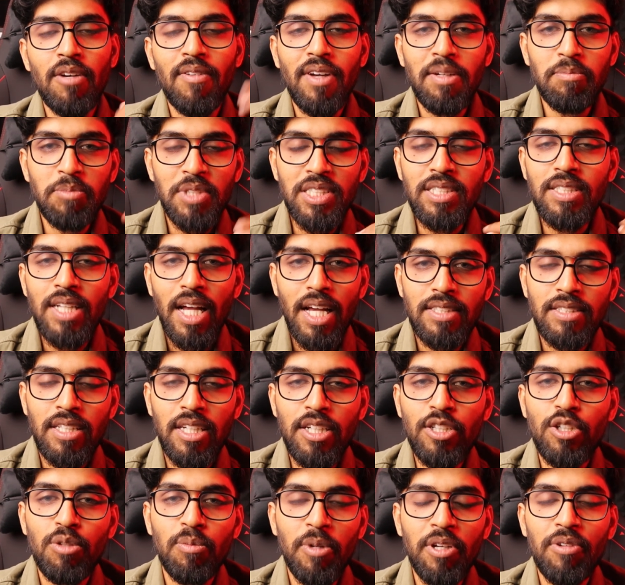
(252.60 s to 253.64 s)
Now, I'm just
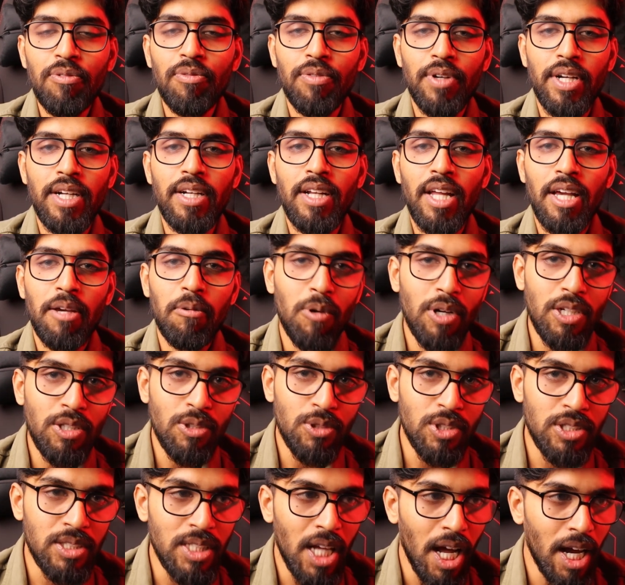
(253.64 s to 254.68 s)
asking to my friend, I
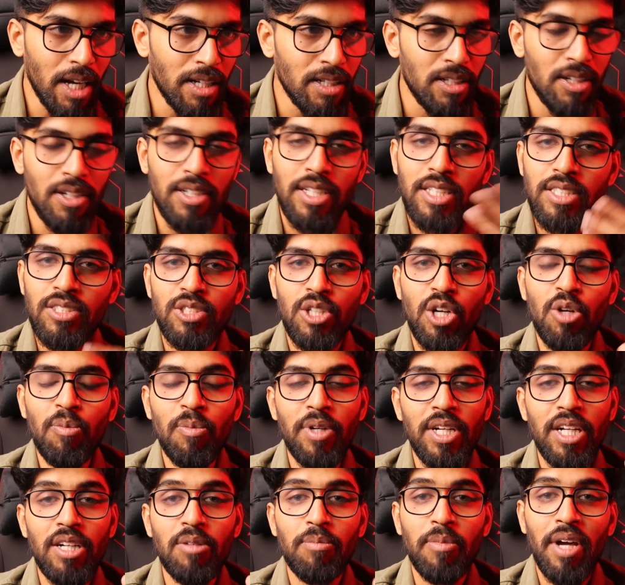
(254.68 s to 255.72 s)
want to start learning
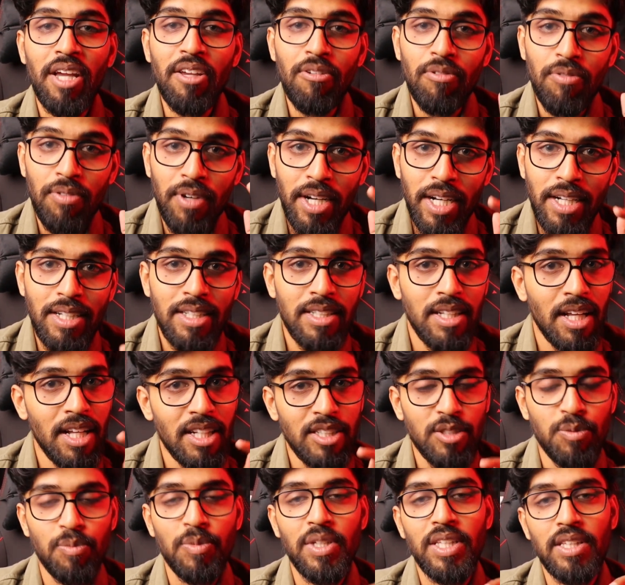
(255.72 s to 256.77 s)
German and my friend
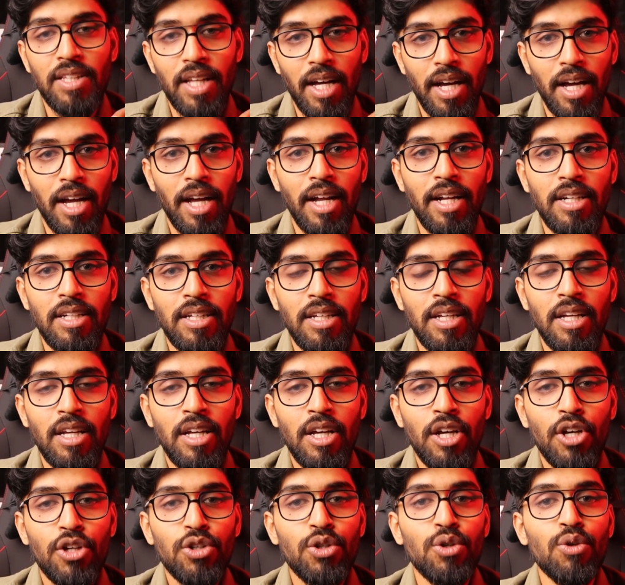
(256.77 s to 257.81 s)
tells me that
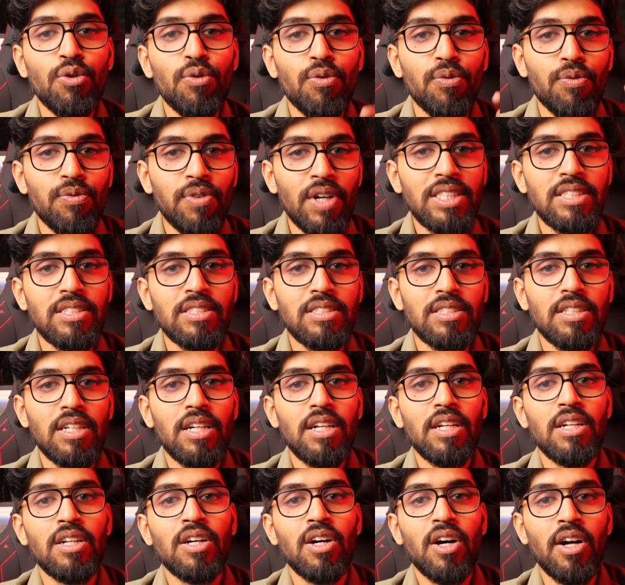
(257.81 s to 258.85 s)
you first
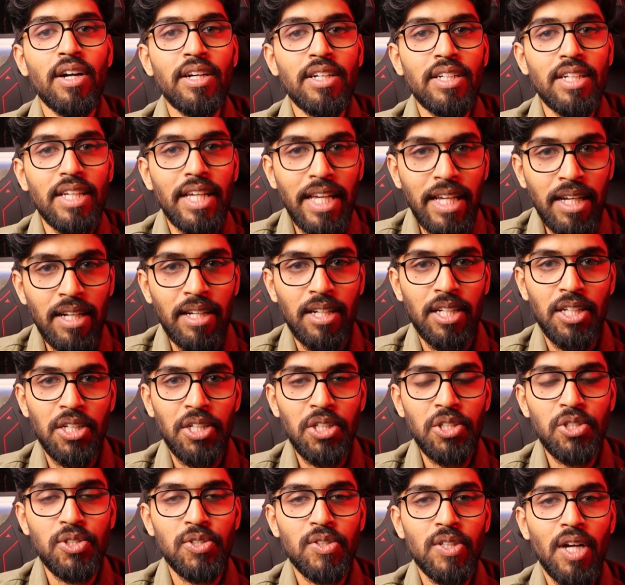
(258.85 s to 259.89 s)
learn
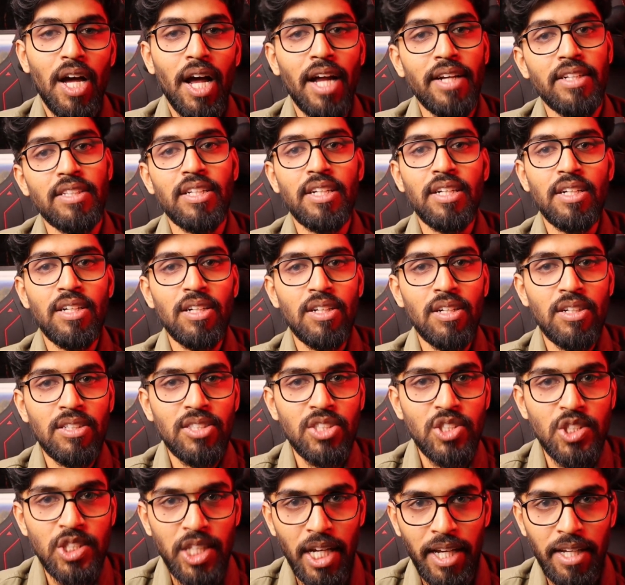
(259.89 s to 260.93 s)
English and then
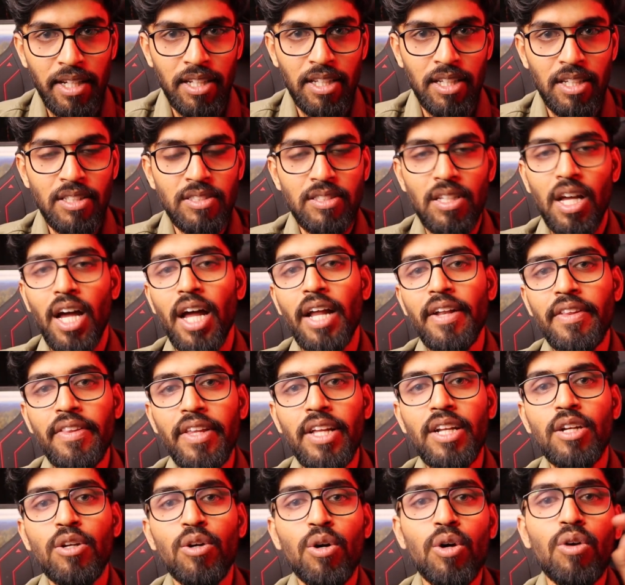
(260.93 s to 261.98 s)
learn Chinese
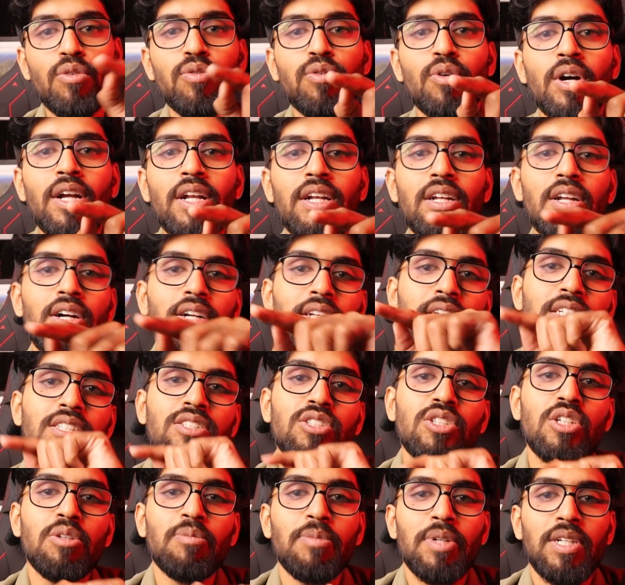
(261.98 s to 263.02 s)
and then go for
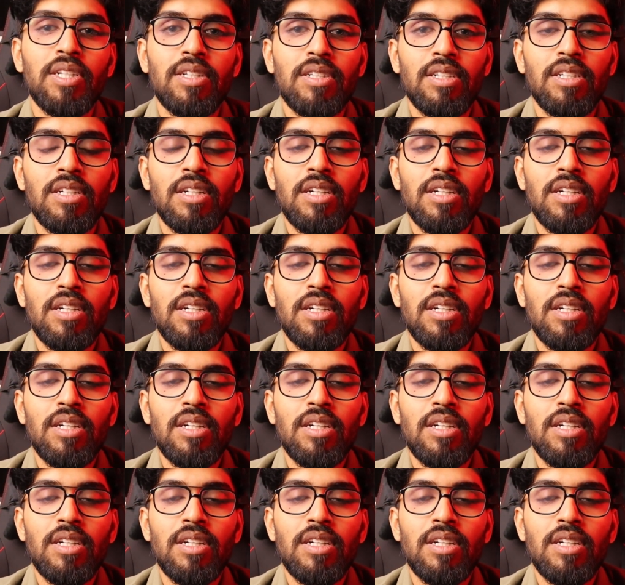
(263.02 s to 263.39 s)
learning German.